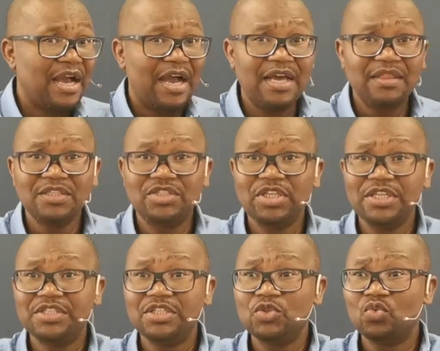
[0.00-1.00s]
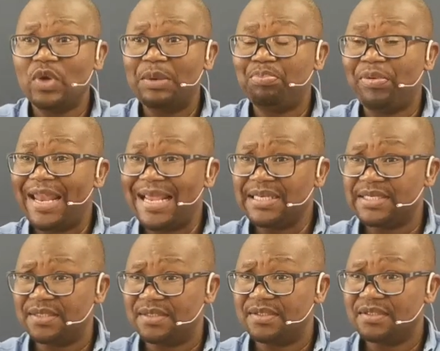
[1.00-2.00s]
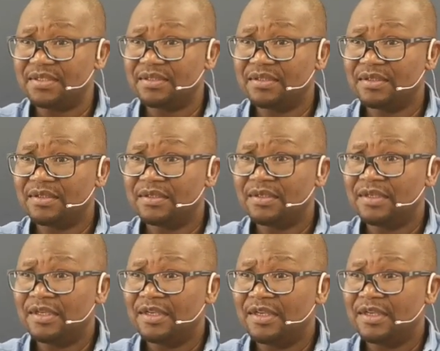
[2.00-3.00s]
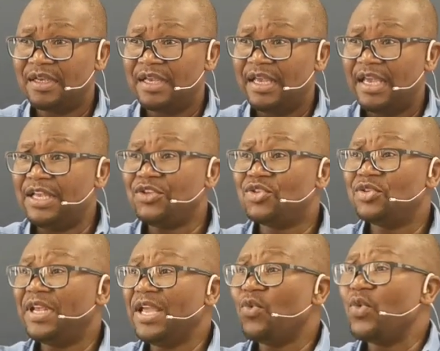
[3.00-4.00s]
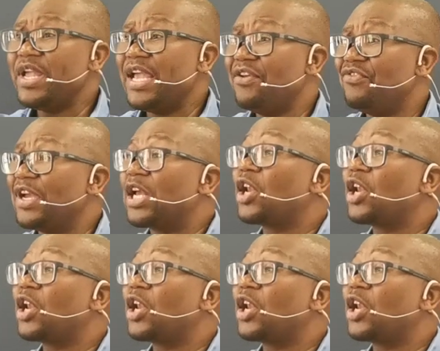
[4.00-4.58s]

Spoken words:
other churches were planted. And today we have a